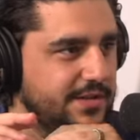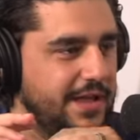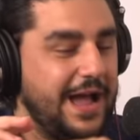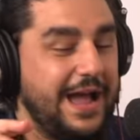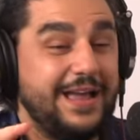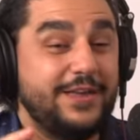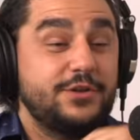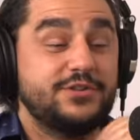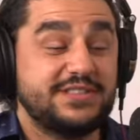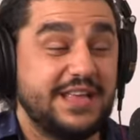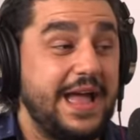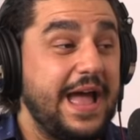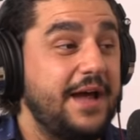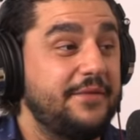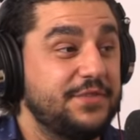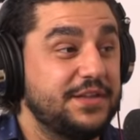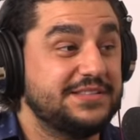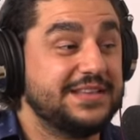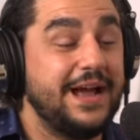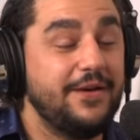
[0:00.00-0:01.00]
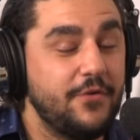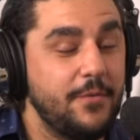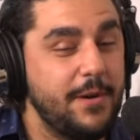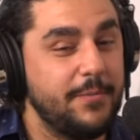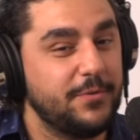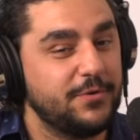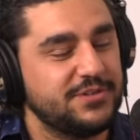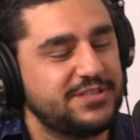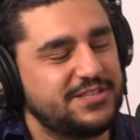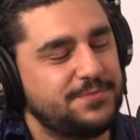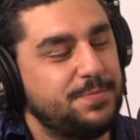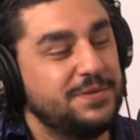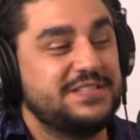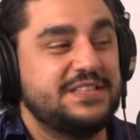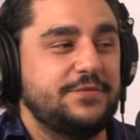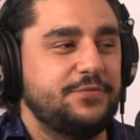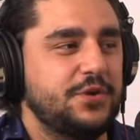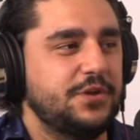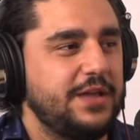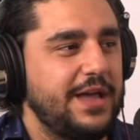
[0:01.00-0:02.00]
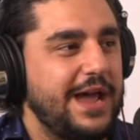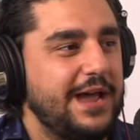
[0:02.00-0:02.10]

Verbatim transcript: I used to have this. I remember specifically.